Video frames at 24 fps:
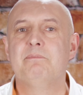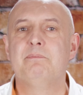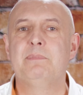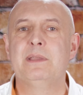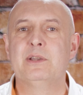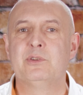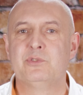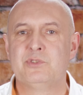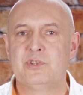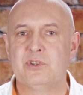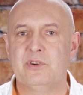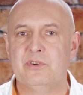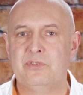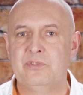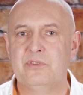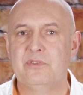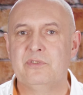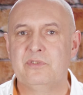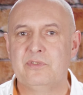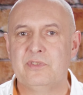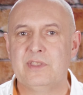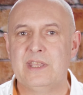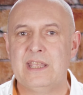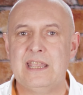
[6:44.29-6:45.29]
built off
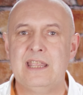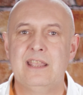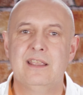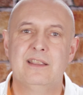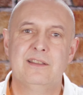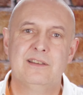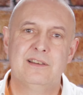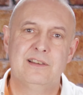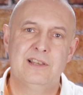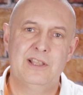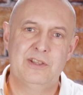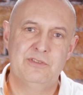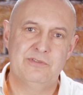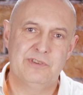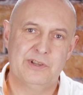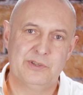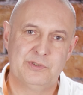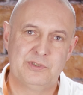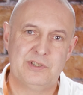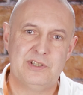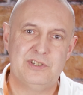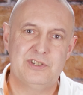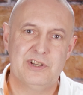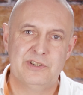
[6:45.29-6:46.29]
of the low
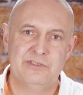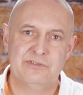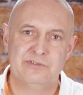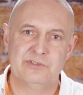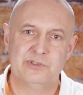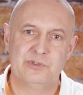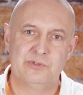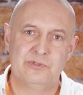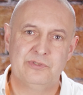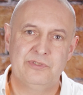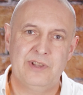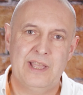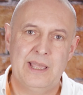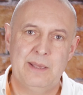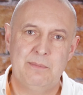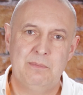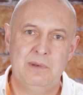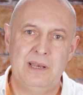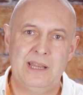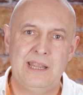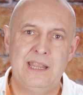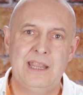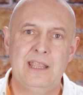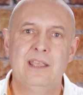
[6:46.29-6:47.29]
voltage overall
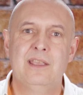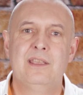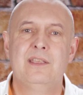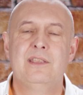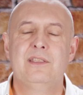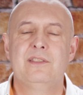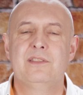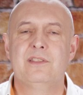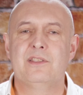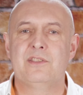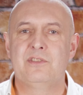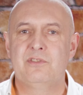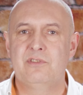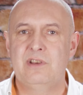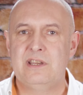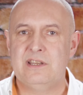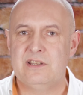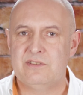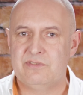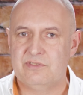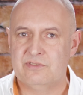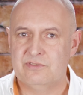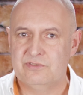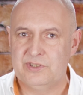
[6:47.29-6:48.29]
family, the three
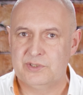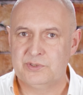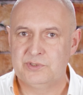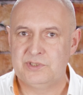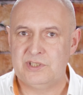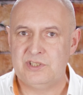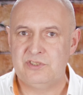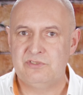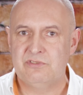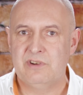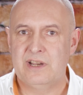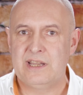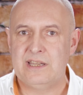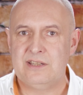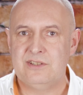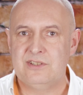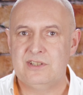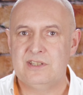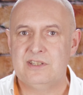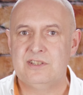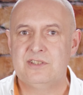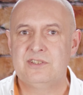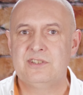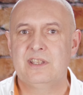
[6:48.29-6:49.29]
different voltage
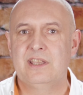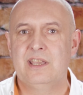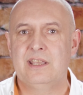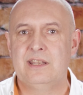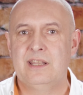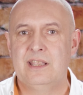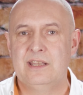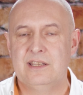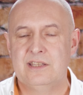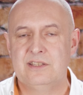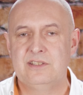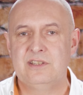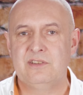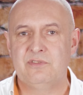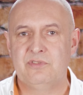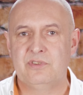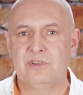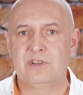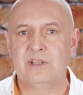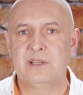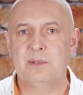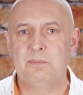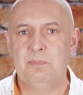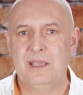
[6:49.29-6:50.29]
ranges, and then the
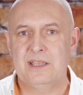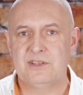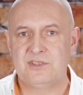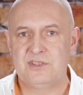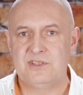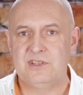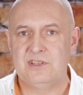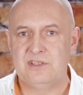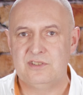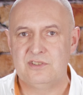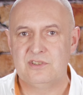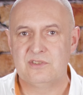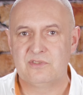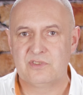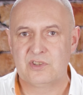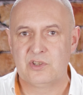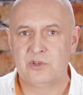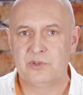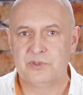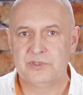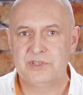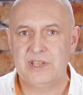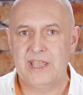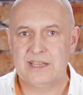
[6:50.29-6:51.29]
different capacities of
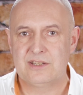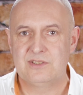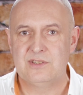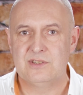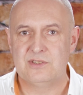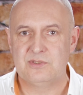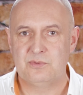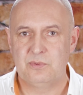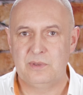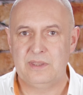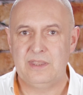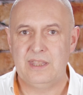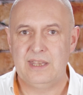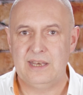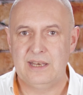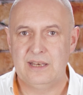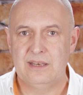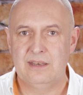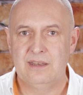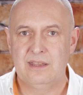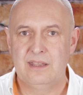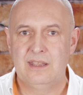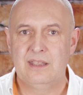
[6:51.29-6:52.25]
contactors within